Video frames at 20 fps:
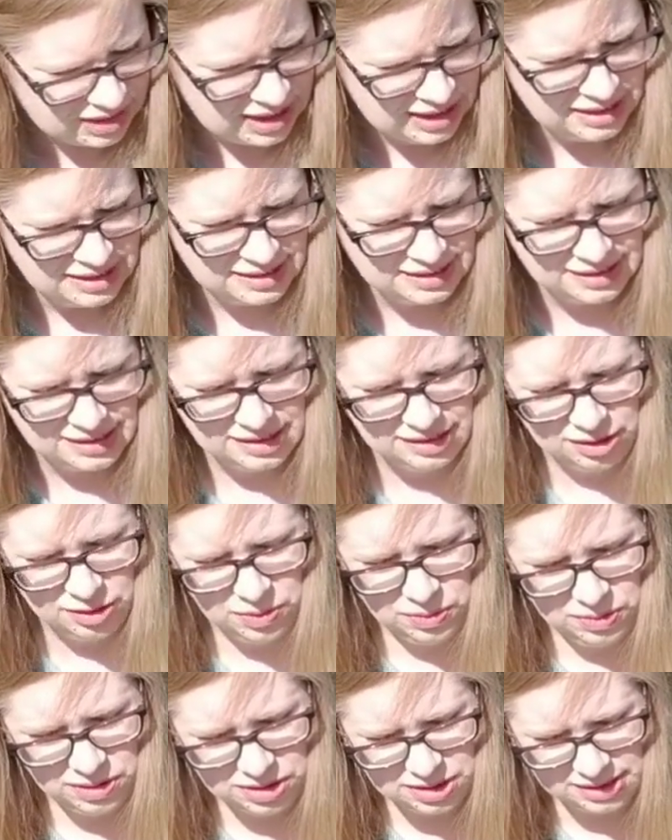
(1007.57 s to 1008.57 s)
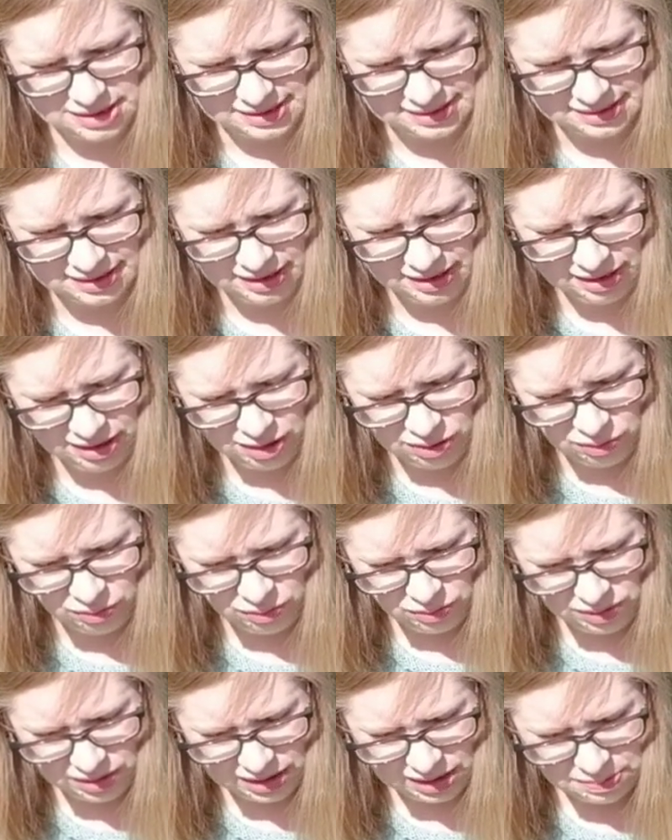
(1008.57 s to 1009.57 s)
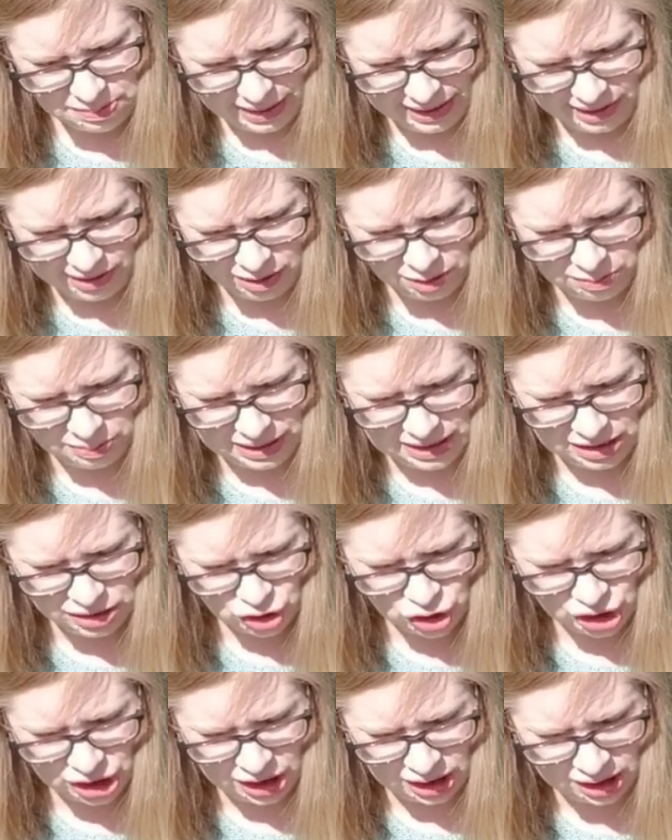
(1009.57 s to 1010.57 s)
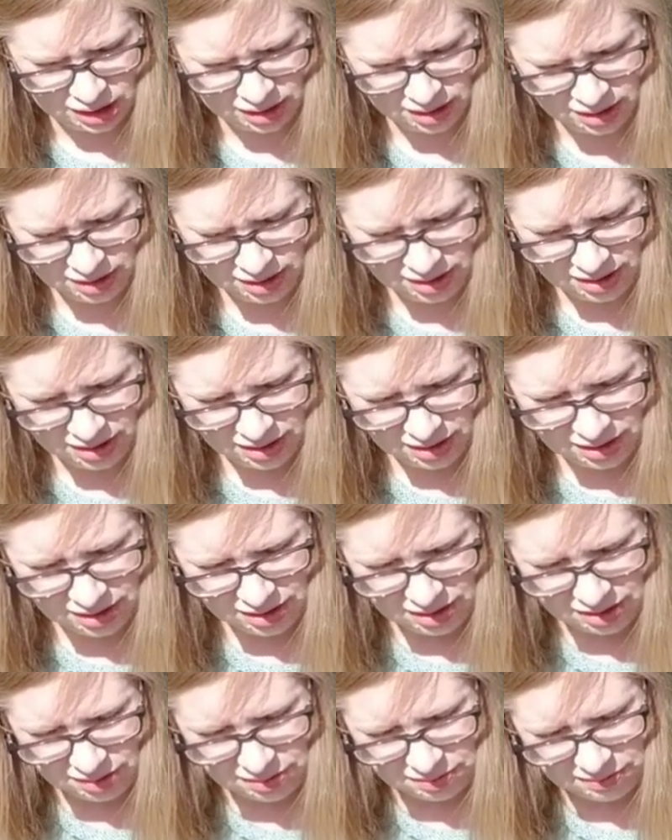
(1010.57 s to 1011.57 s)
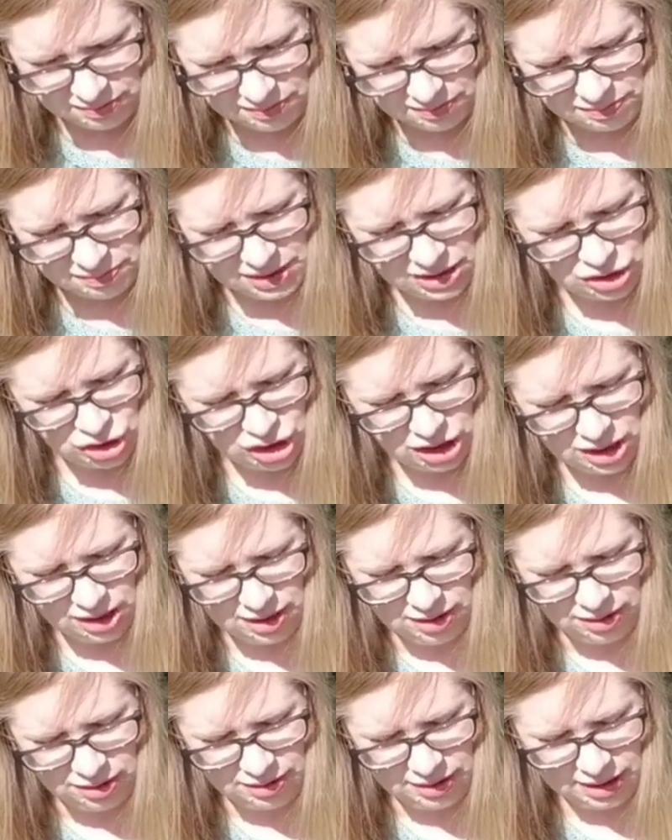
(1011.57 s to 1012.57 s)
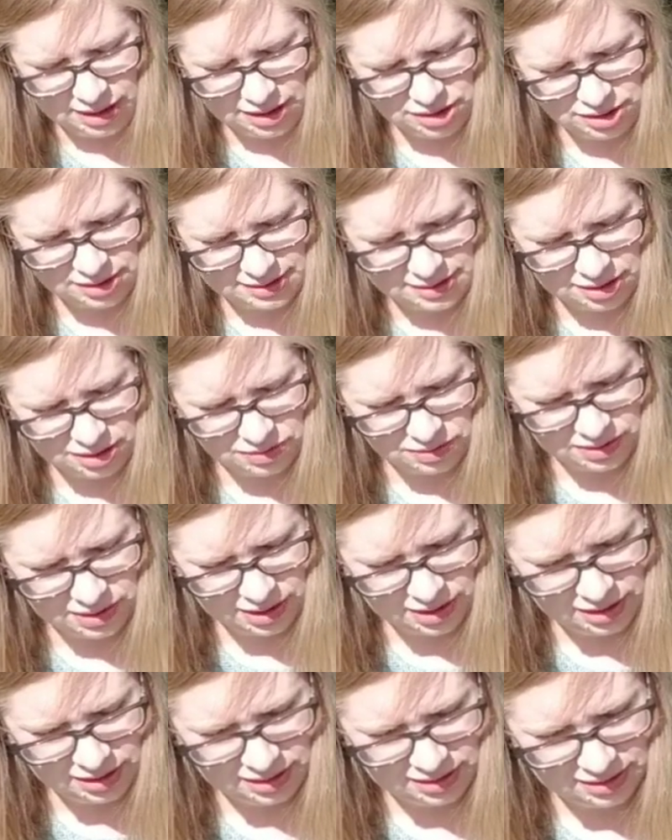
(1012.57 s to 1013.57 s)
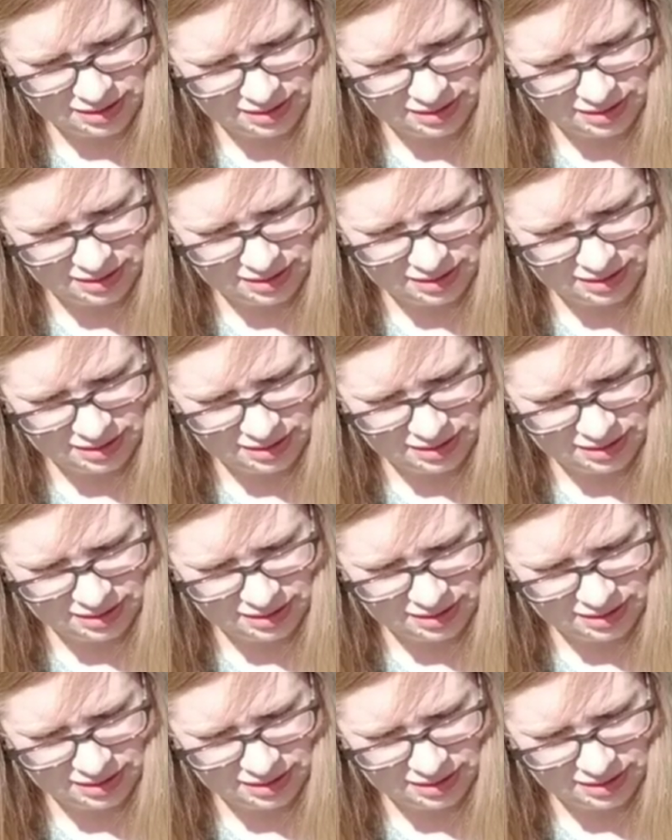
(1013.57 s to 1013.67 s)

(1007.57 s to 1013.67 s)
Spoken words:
It's this gorgeous, really pale peachy color that I just adore.